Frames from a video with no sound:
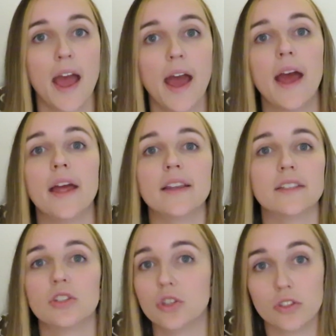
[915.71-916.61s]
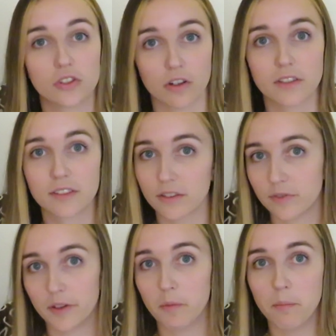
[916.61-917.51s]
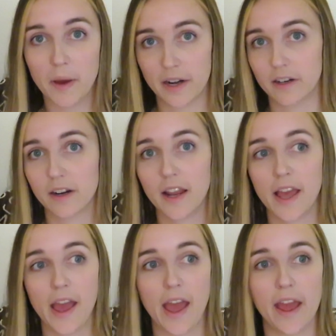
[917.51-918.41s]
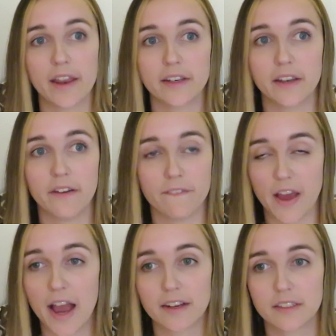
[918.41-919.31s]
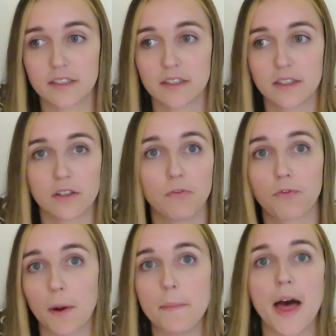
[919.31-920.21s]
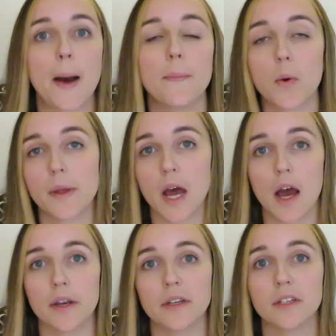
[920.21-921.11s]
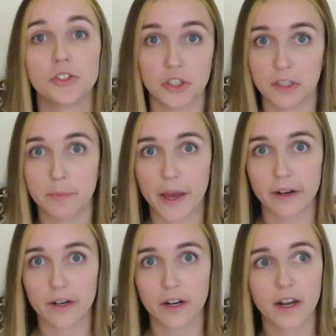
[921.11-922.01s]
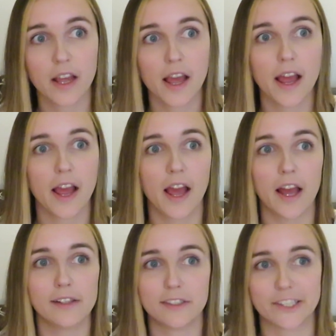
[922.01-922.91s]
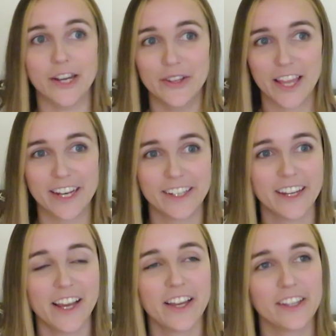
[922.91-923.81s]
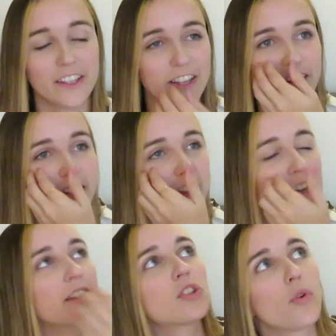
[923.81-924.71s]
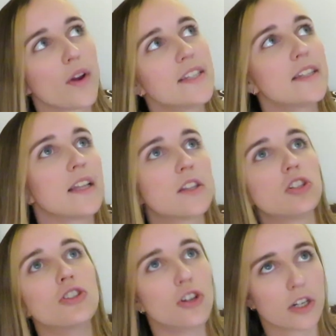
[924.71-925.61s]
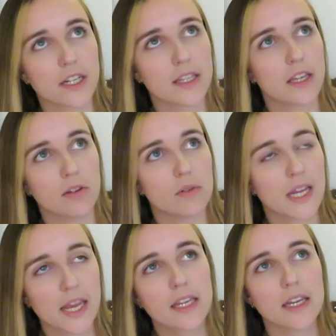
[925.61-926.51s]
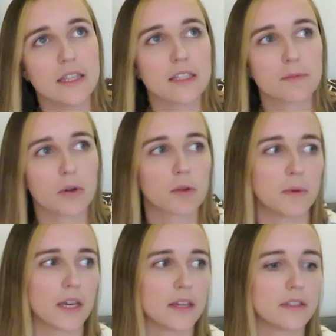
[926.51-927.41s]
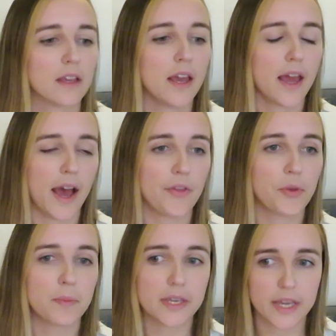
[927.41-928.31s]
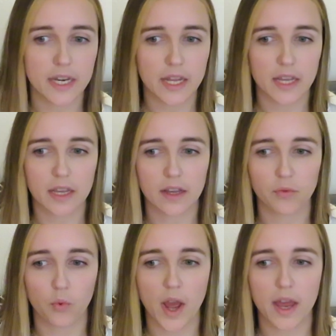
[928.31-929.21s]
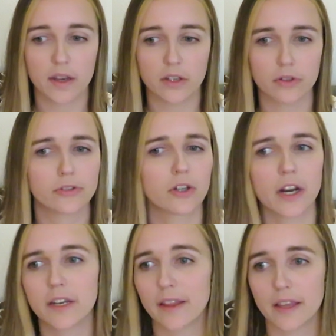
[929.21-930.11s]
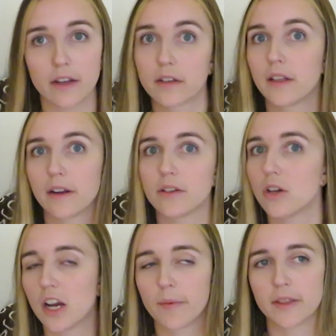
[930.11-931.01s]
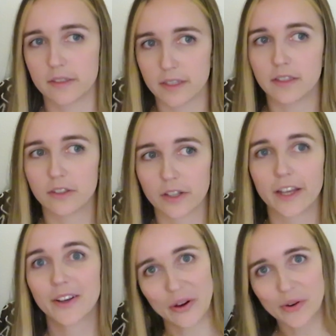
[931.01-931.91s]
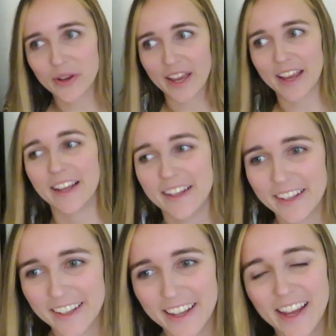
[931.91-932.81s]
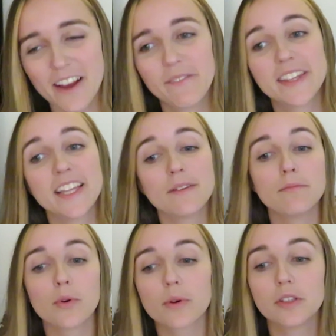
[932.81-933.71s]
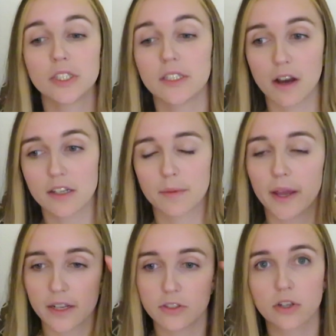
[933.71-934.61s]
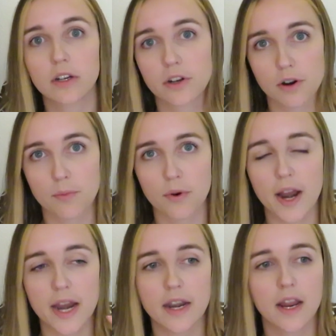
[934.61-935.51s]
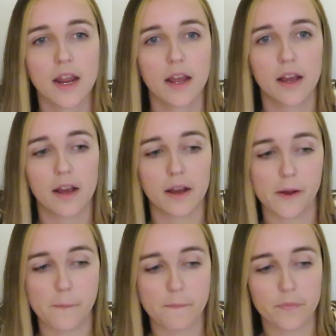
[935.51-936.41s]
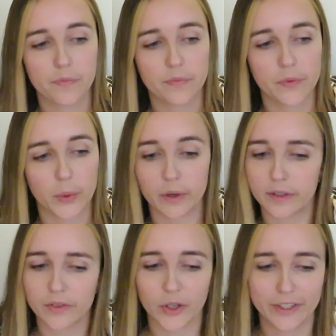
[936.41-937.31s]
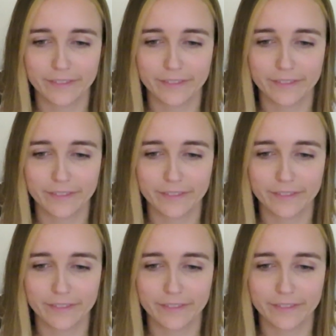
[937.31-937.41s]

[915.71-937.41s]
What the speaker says: and she starts to feel better. And in fact, from that moment on, she's better. And so then, and it's crazy, like the journey that you take in this book, because at the beginning, when you're starting to like hear Clara talk about these things, you're like, okay. But then the more she talks about it, because you're in her brain, or